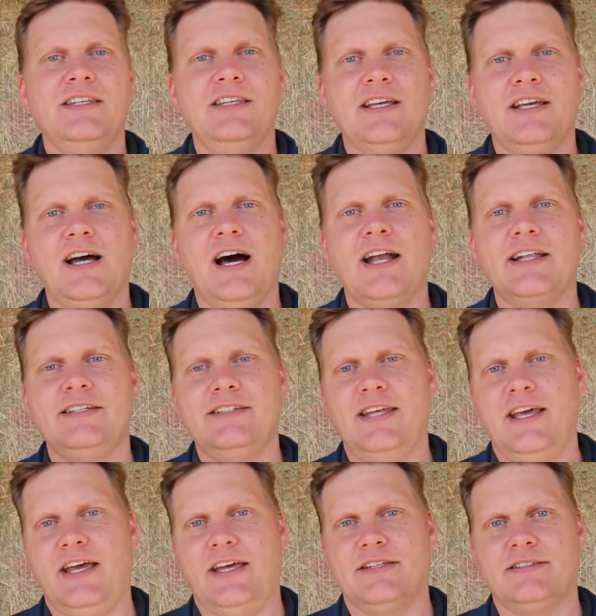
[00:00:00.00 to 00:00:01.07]
You gotta
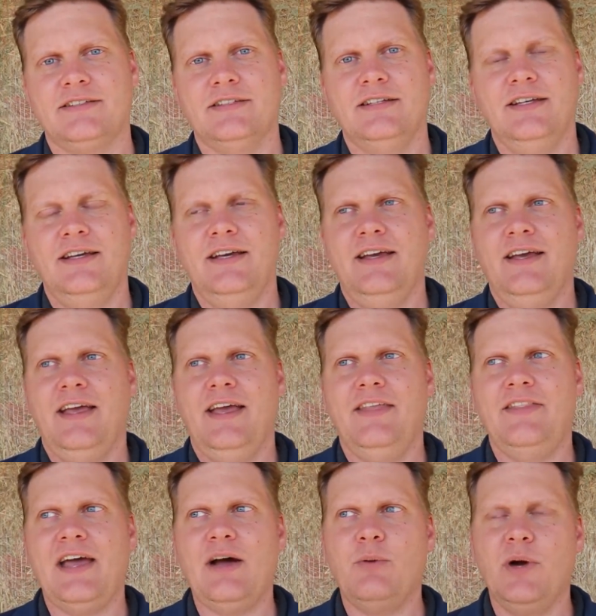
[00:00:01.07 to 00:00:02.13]
test.
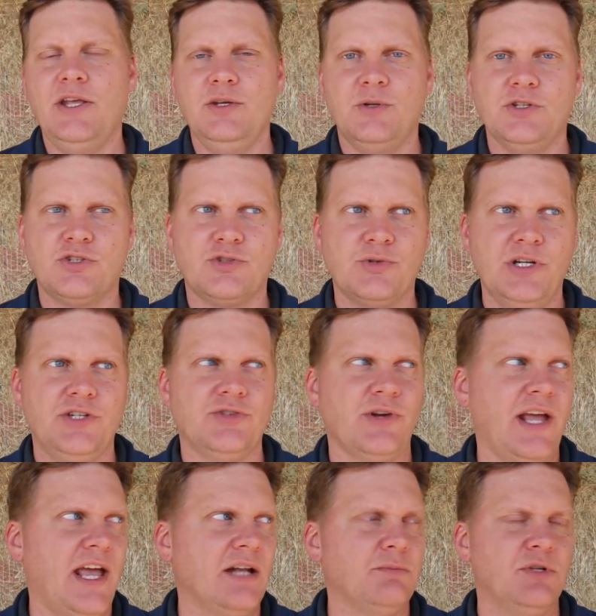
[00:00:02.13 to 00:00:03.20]
And that way you can treat
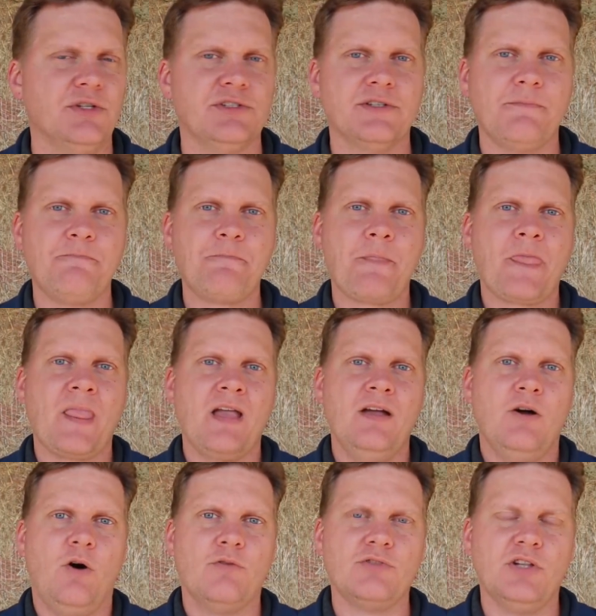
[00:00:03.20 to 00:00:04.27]
your animals.
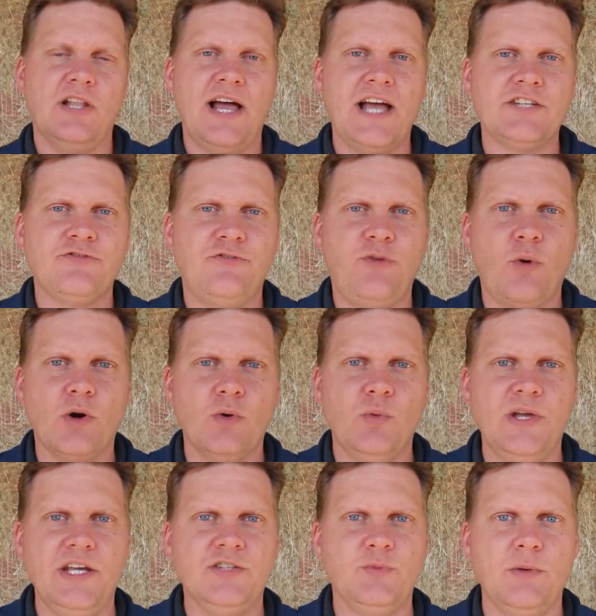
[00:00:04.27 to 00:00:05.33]
Over the last four
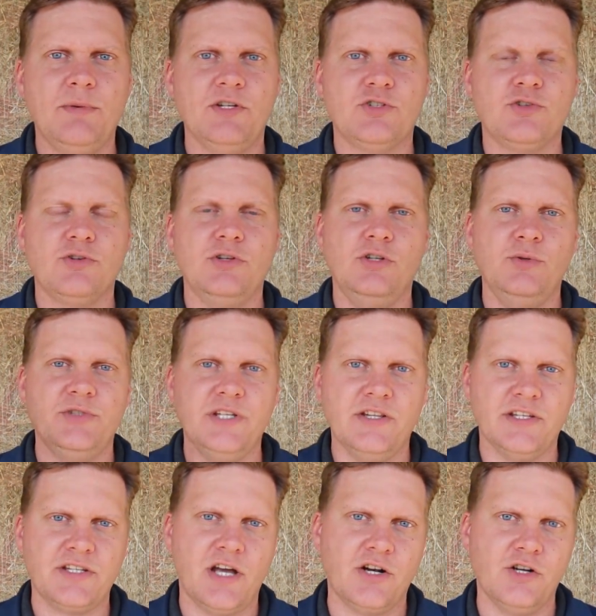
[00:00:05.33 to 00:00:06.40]
weeks, we've been
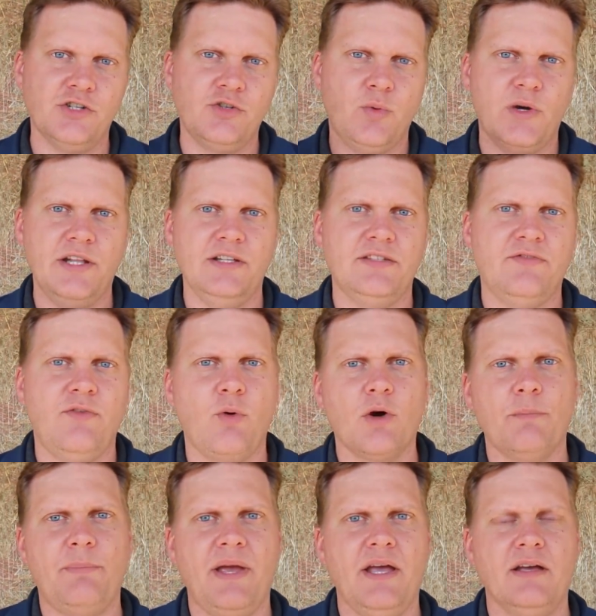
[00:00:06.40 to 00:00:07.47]
using this
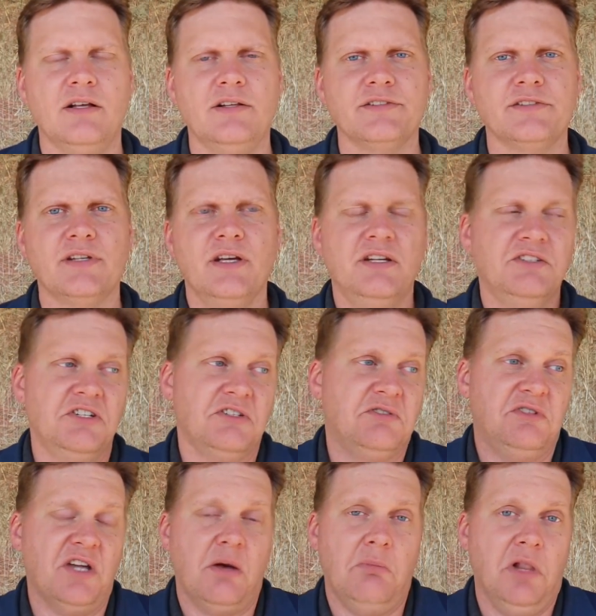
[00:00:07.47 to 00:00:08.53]
124 bales.
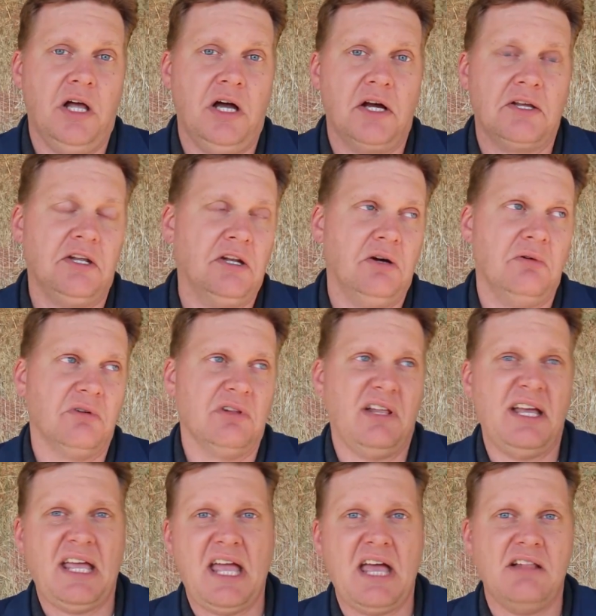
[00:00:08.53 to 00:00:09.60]
Just dumb luck, you know. We're
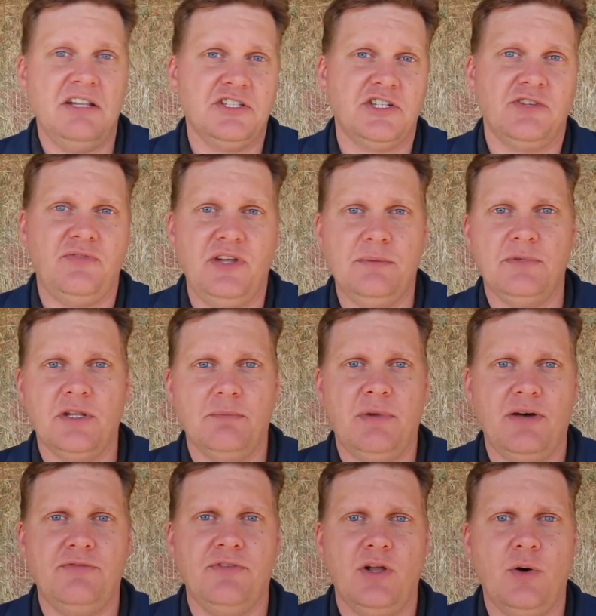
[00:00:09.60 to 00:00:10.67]
like, ah, let's just feed them to the
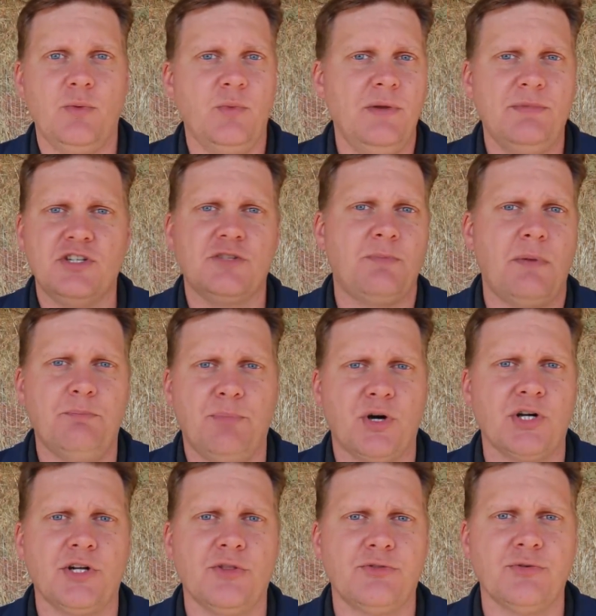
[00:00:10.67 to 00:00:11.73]
buffalo, and we've just been
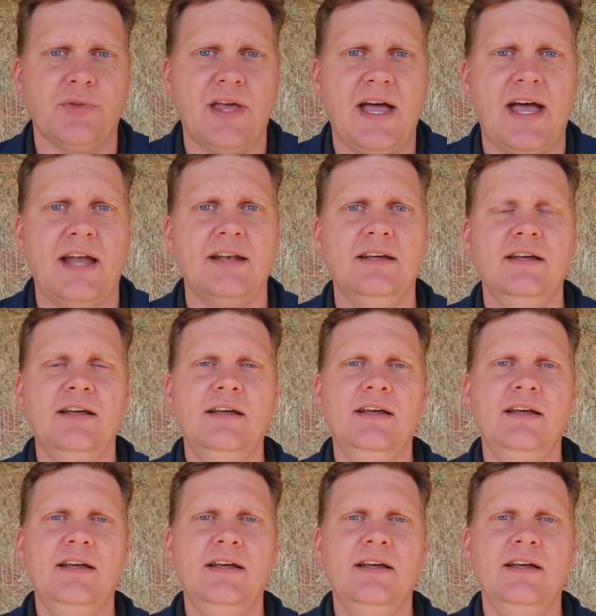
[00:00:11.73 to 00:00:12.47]
burning through that.